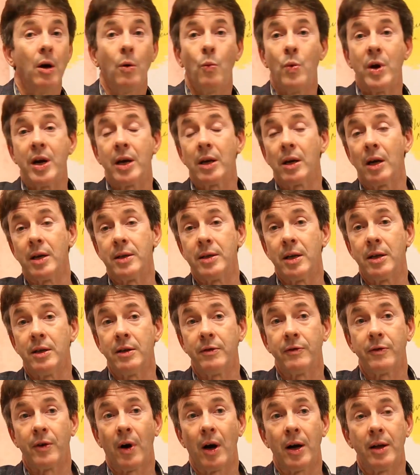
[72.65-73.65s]
We can
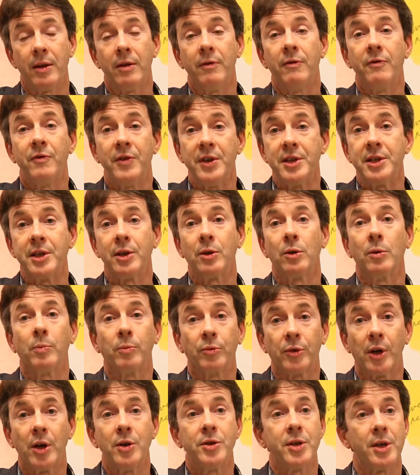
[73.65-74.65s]
identify the physical
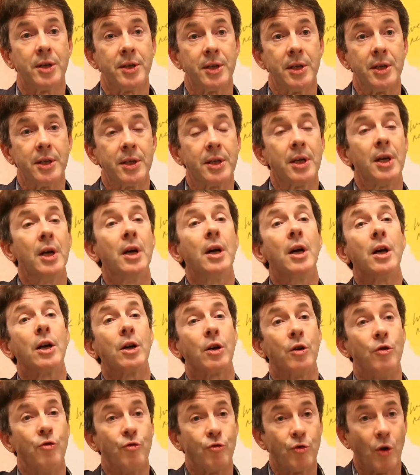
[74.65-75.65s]
processes
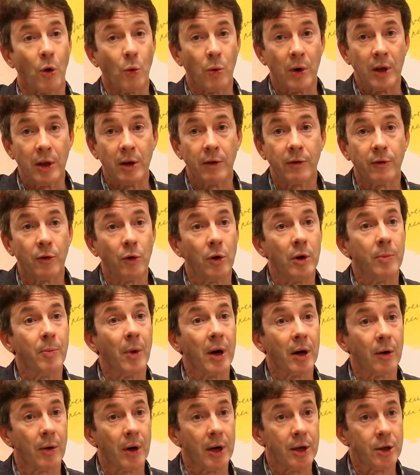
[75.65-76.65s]
controlling the fluid
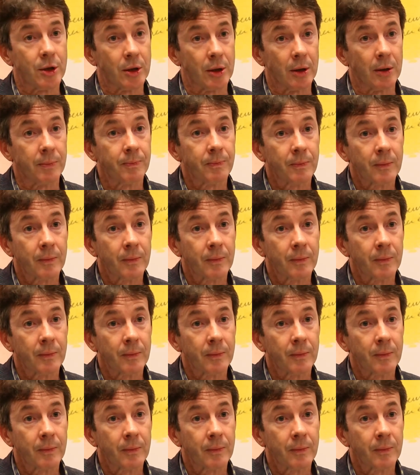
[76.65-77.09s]
migration.